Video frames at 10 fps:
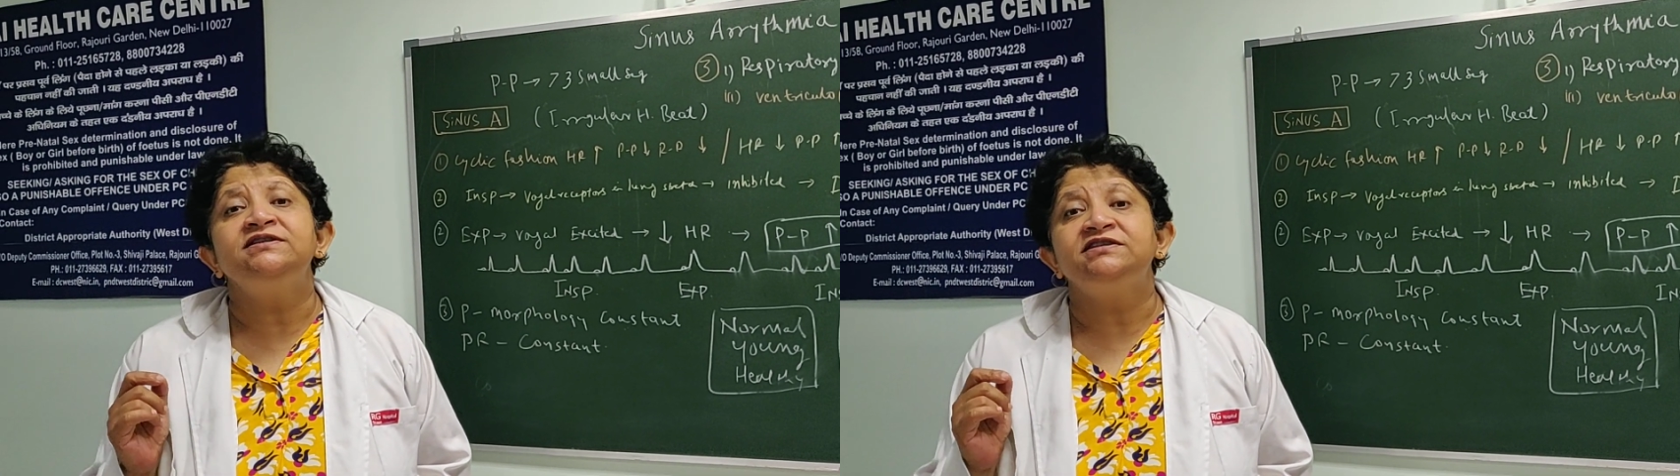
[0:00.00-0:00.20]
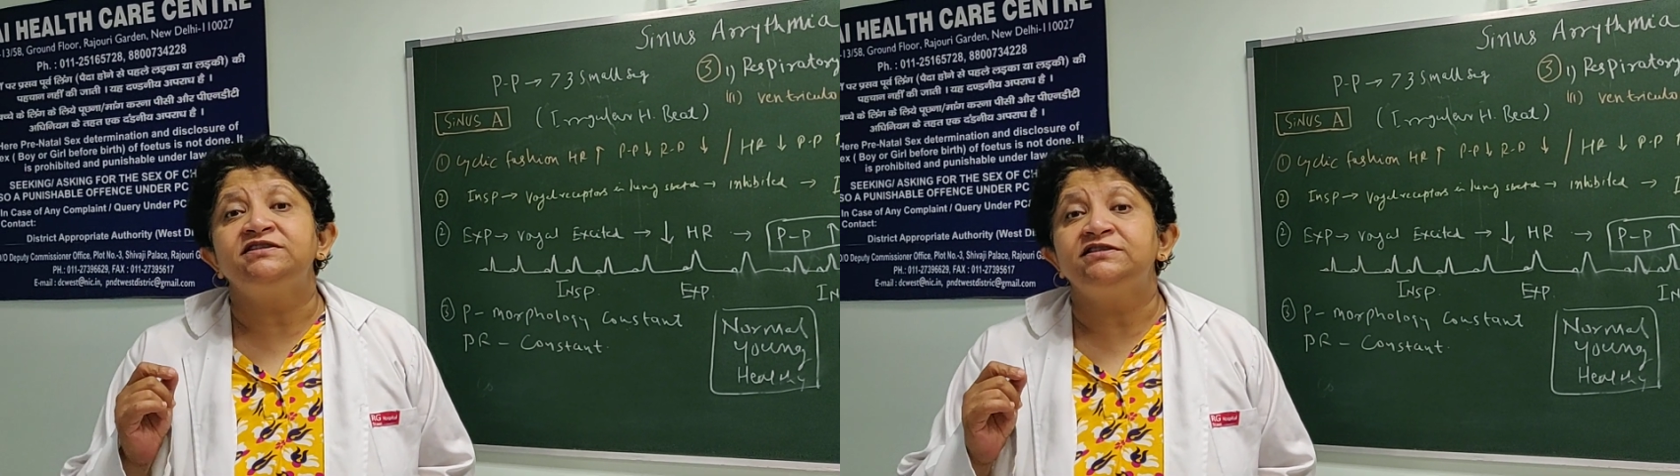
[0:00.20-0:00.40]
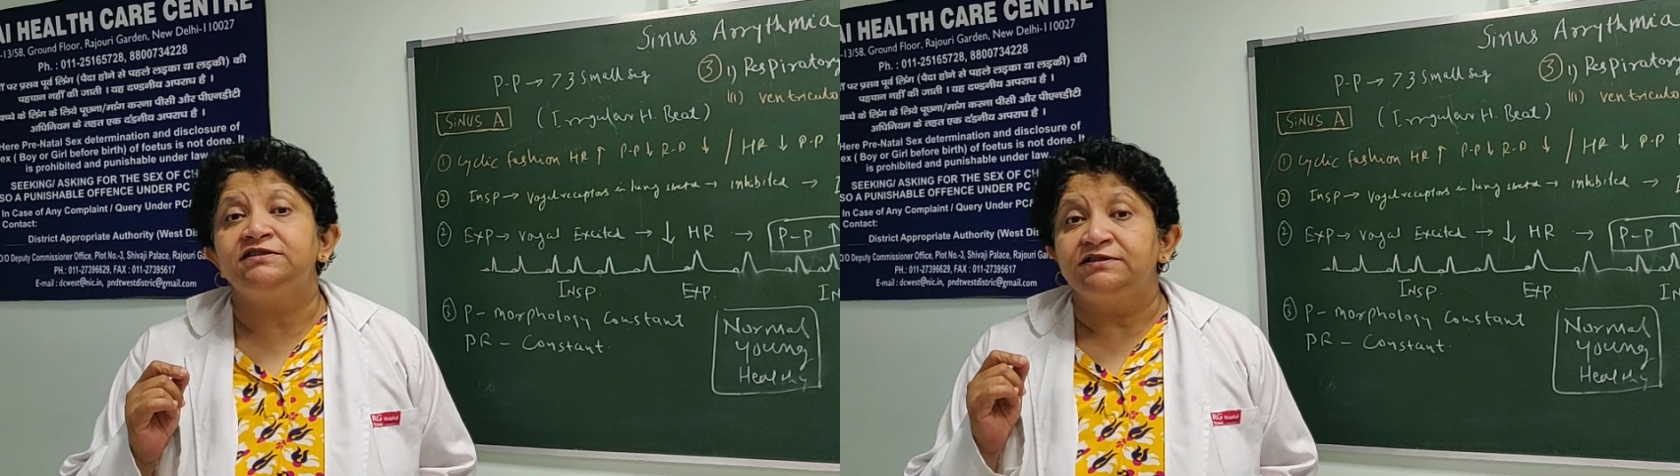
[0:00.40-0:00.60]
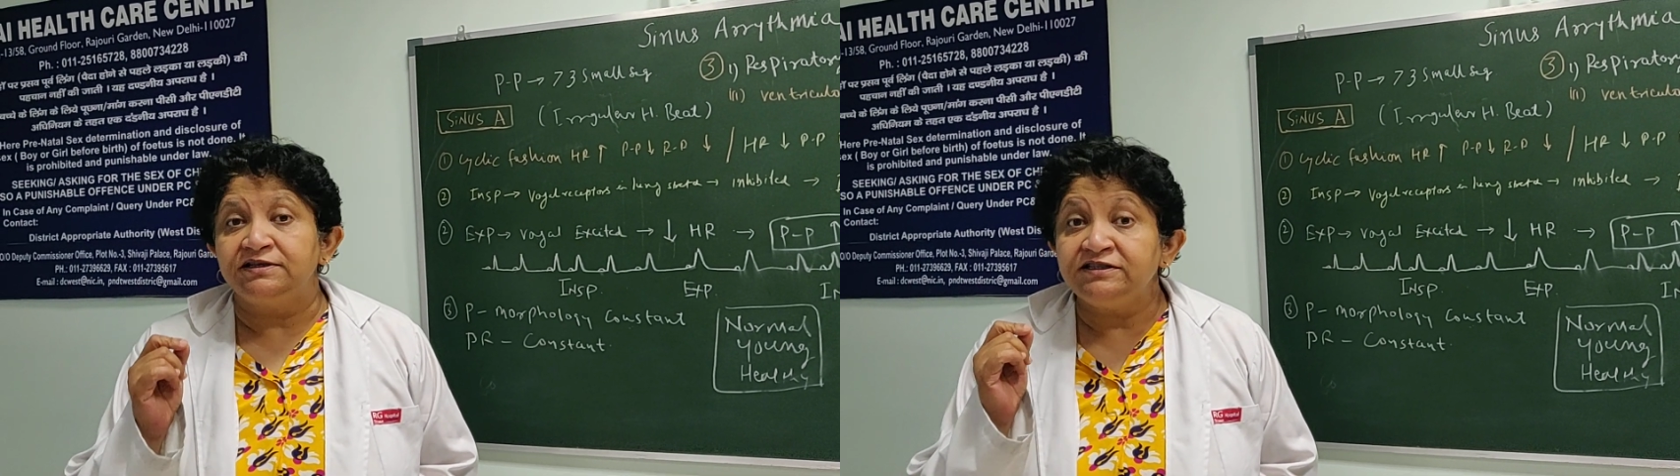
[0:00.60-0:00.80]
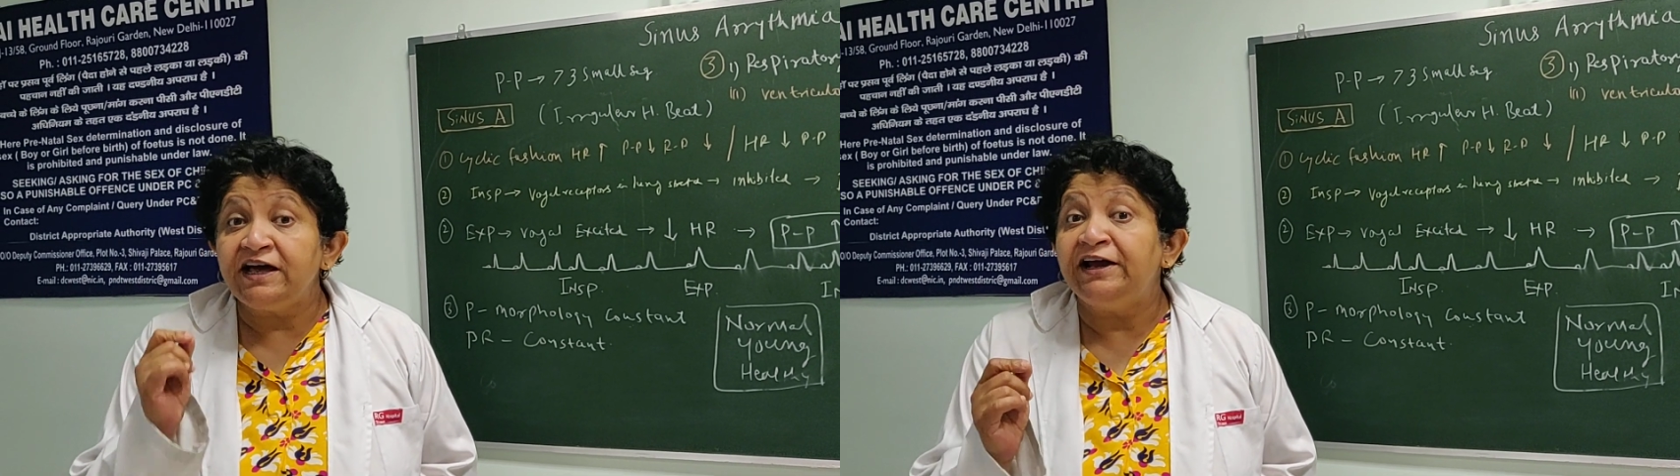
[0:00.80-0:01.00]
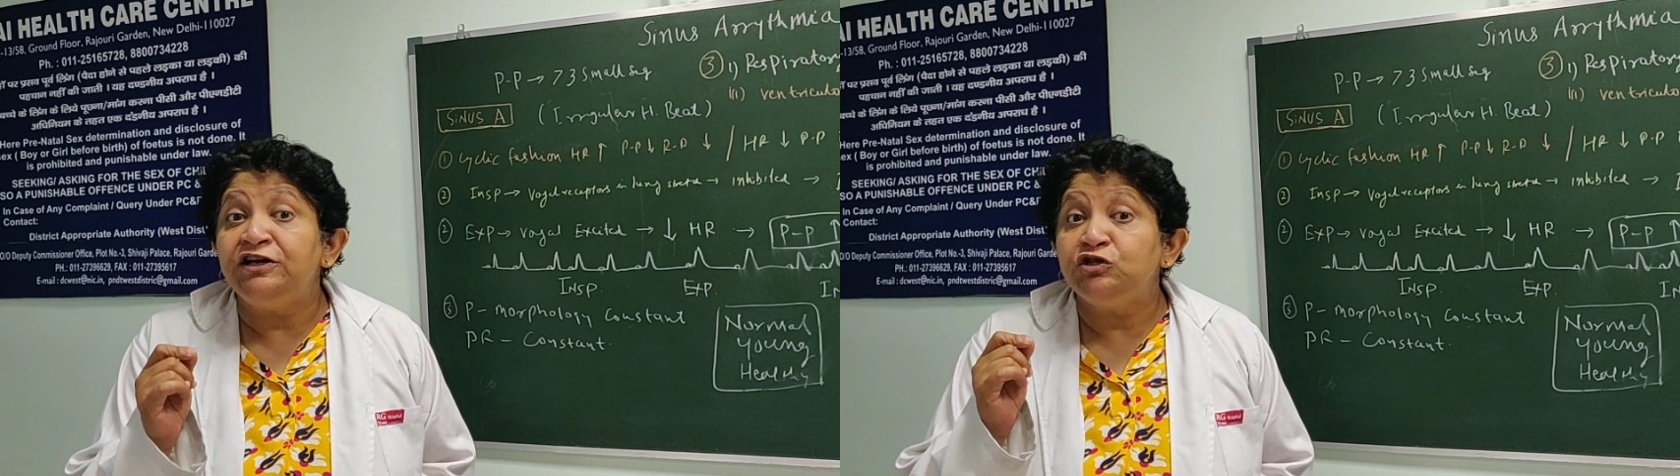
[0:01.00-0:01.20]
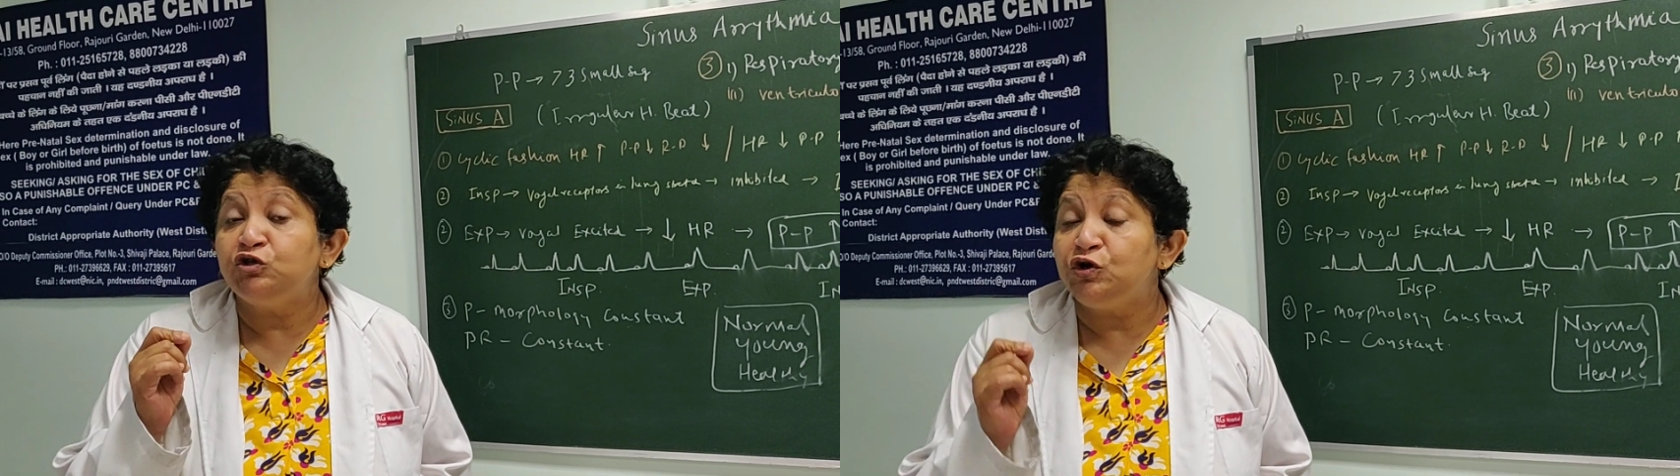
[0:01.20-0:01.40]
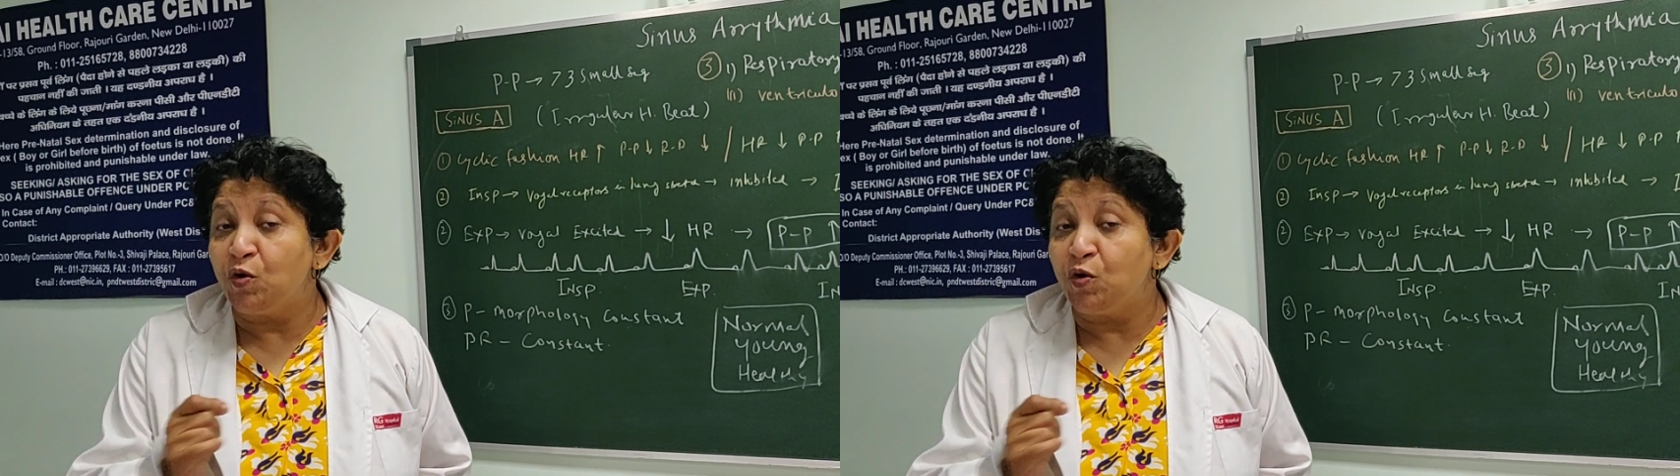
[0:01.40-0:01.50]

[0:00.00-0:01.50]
sinus